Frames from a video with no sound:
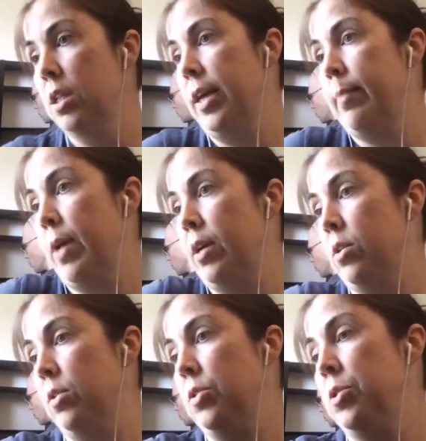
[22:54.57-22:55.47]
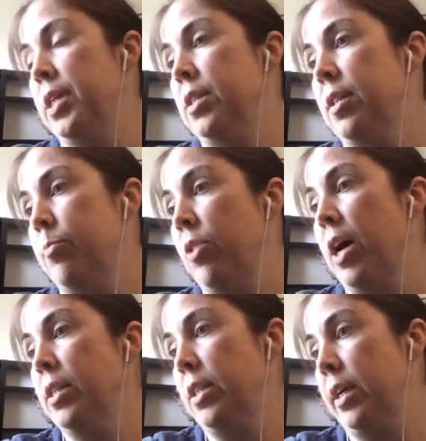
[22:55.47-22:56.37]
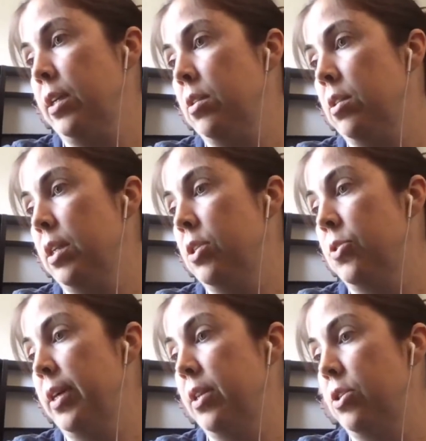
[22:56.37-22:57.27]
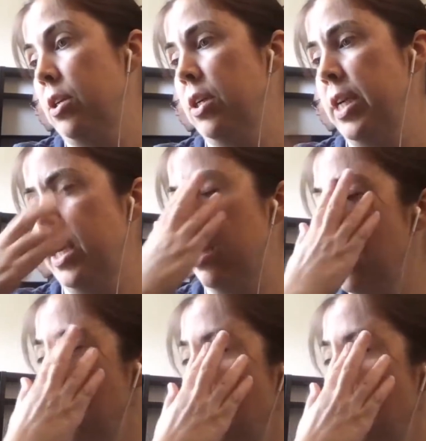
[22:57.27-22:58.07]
like my whole trust the process, enjoy the journey,